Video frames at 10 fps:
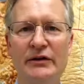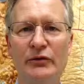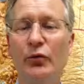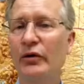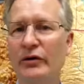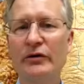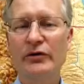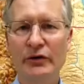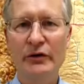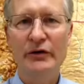work
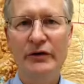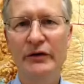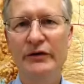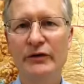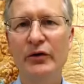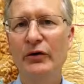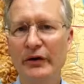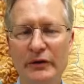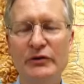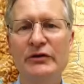toward this whole
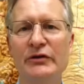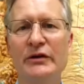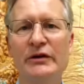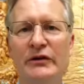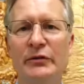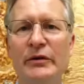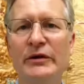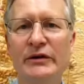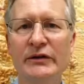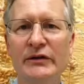language learning
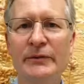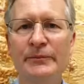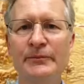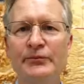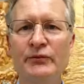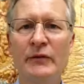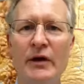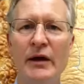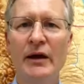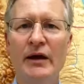experience.
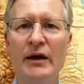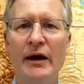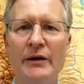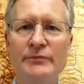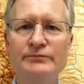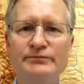And